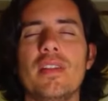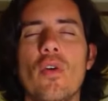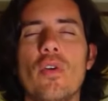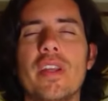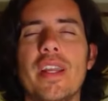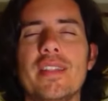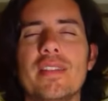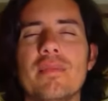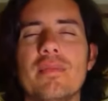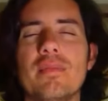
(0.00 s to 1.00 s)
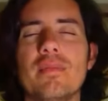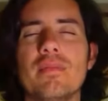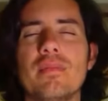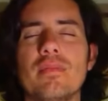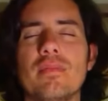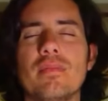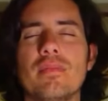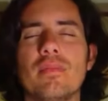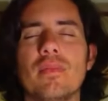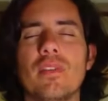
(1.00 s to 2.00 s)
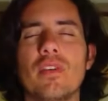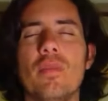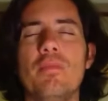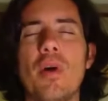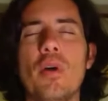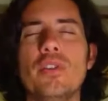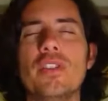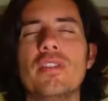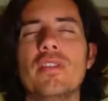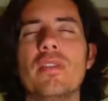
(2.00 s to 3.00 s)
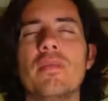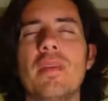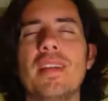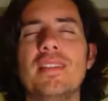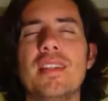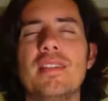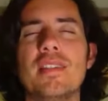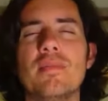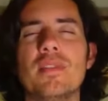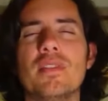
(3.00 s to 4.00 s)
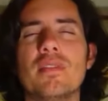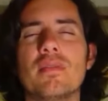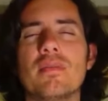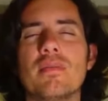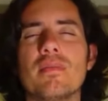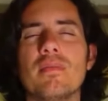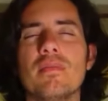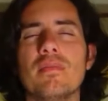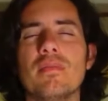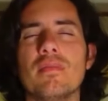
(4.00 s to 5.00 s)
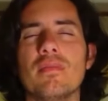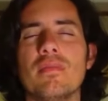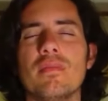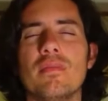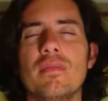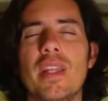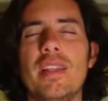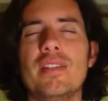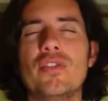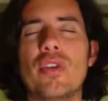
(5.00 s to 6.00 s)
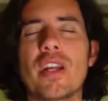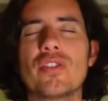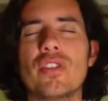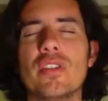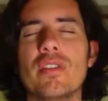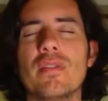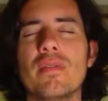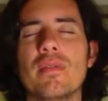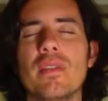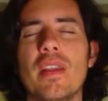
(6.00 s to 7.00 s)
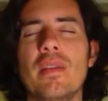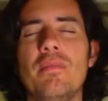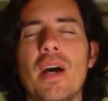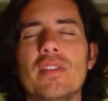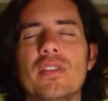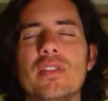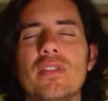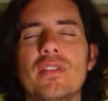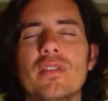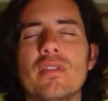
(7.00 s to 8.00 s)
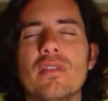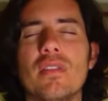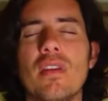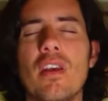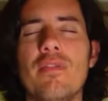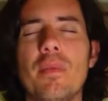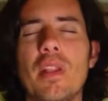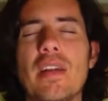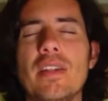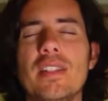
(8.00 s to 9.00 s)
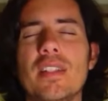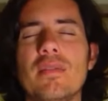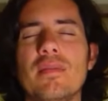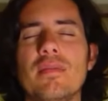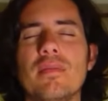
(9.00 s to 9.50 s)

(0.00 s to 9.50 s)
is an organism composed by systems that is structured in patterns of polarity